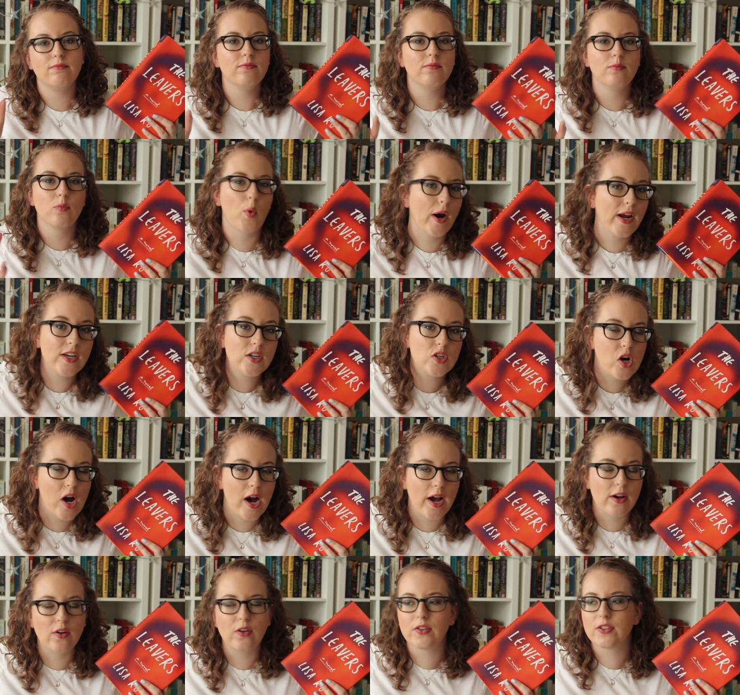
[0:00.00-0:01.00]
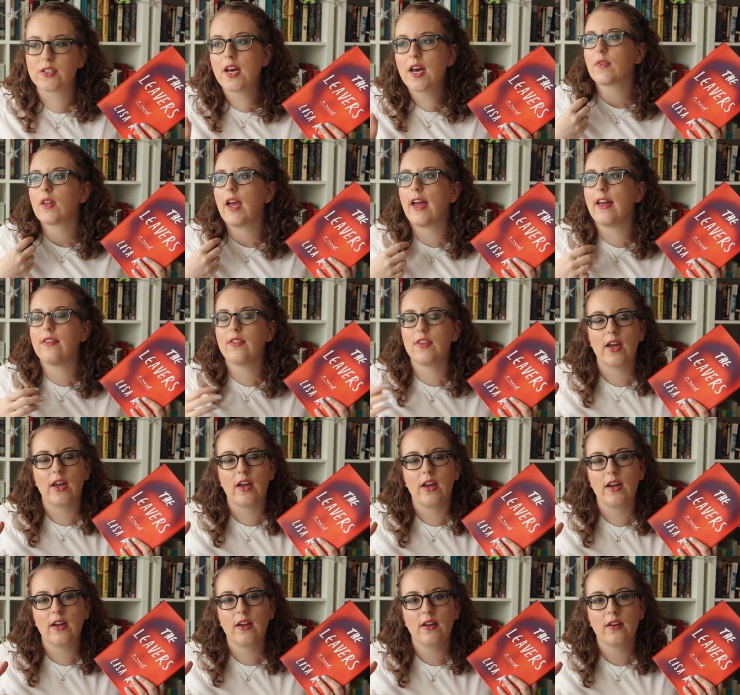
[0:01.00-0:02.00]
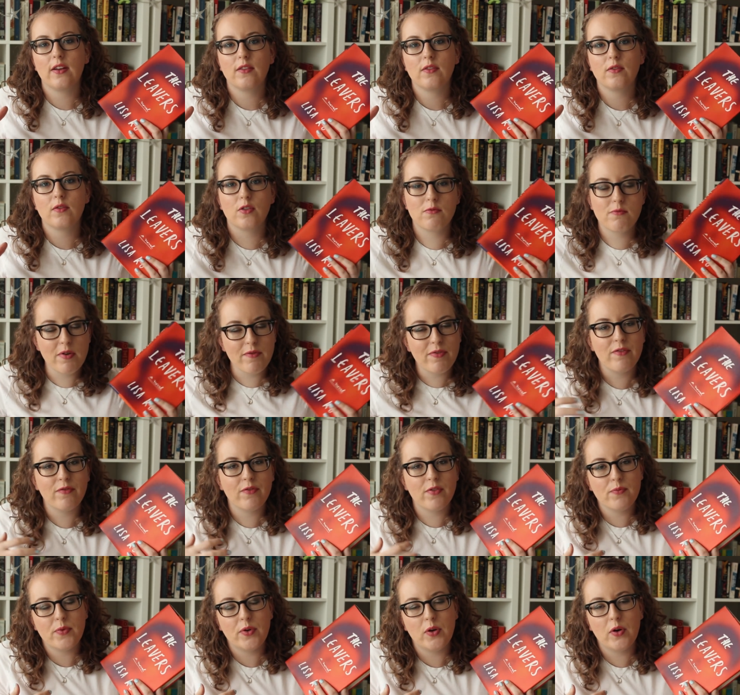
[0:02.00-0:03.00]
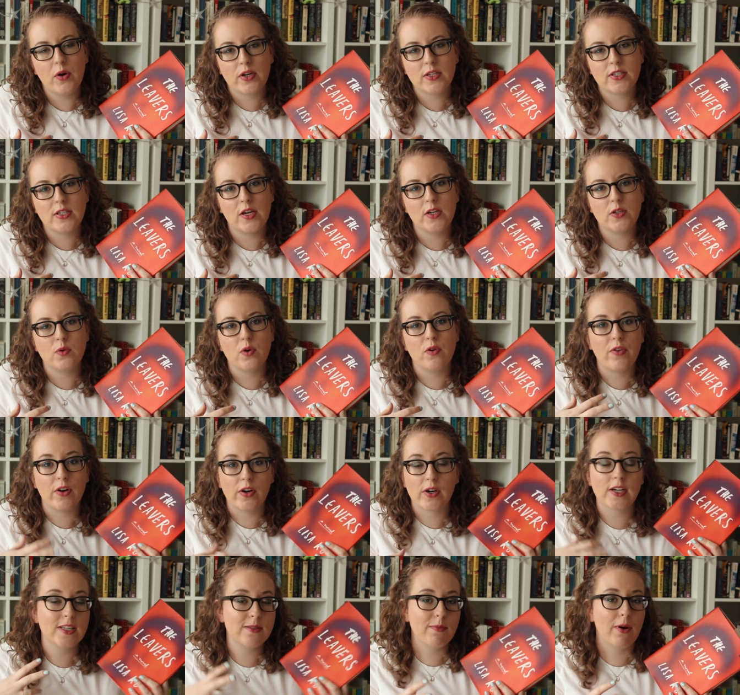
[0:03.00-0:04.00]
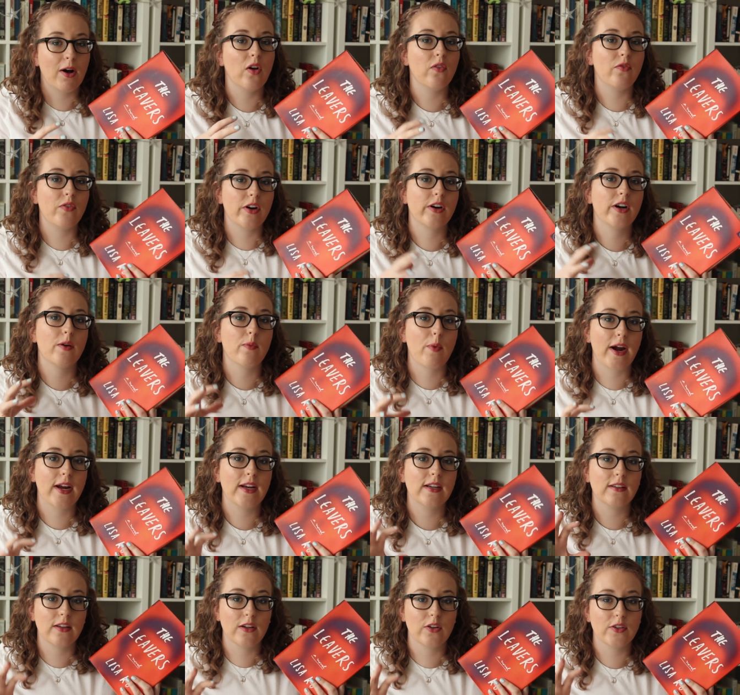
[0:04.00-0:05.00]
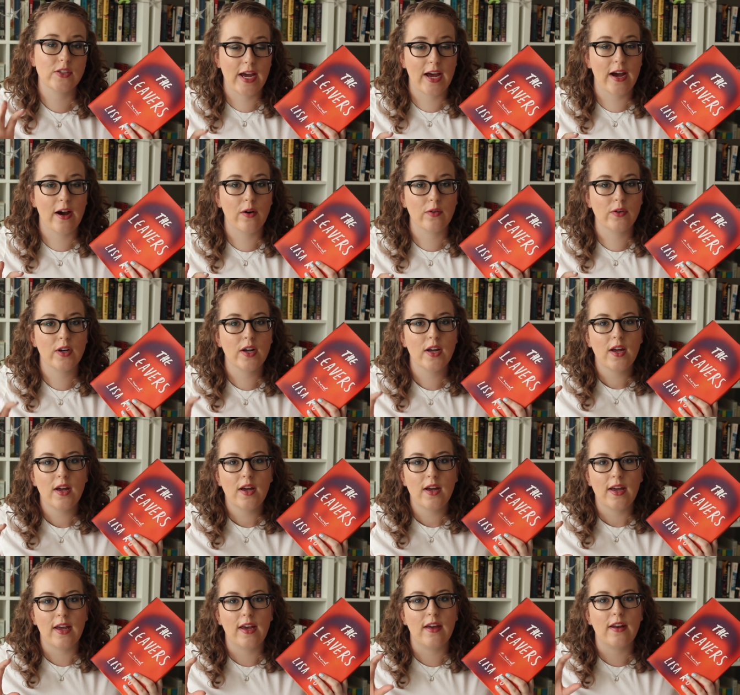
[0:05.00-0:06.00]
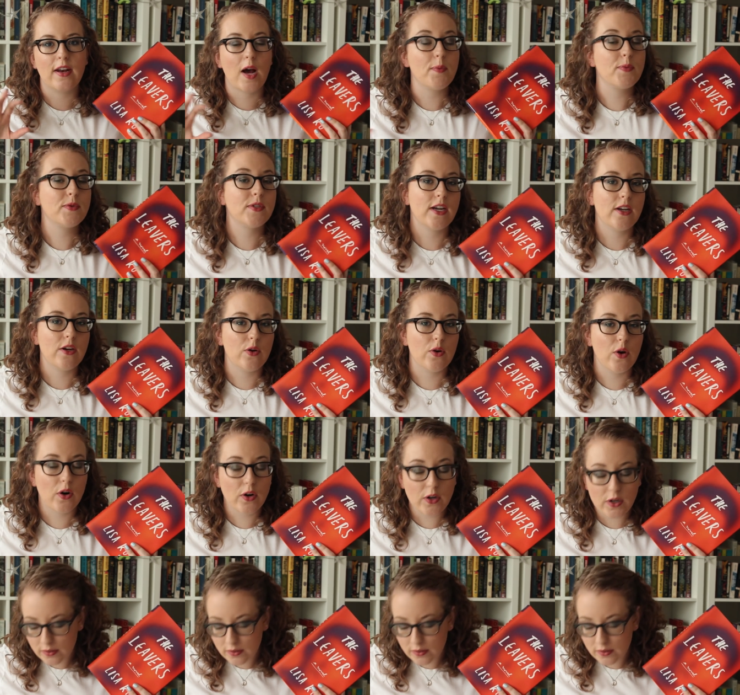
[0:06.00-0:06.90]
white child, and they remove him from New York City to a very small, very white little town in upstate New York.